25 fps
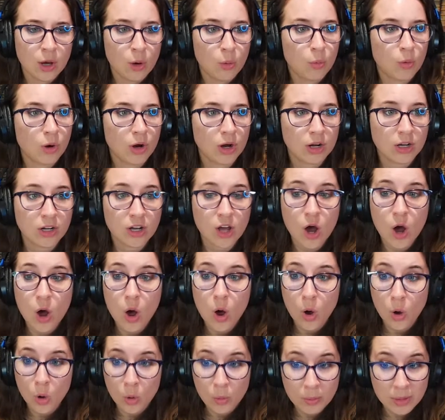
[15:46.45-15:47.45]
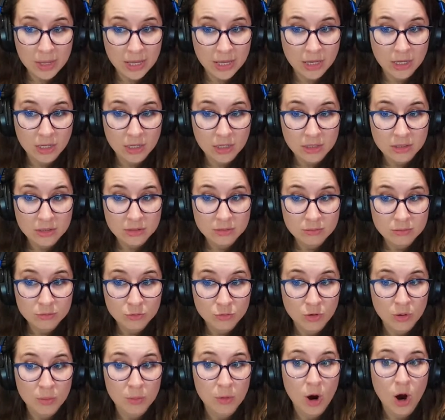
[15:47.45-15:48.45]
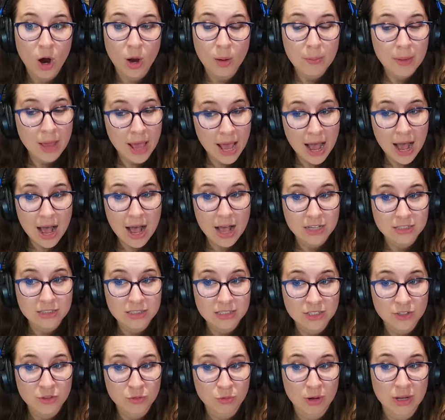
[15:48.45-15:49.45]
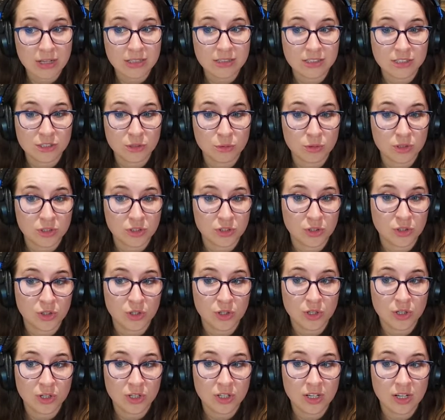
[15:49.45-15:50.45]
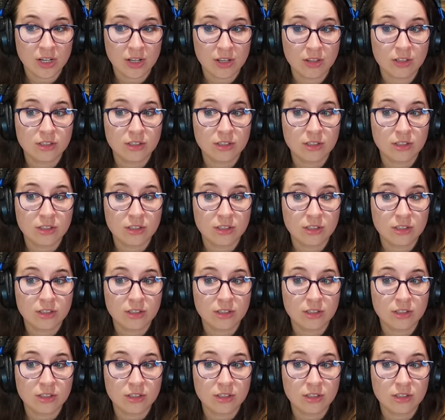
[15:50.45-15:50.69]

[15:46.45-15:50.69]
where an omen from our past threatens the return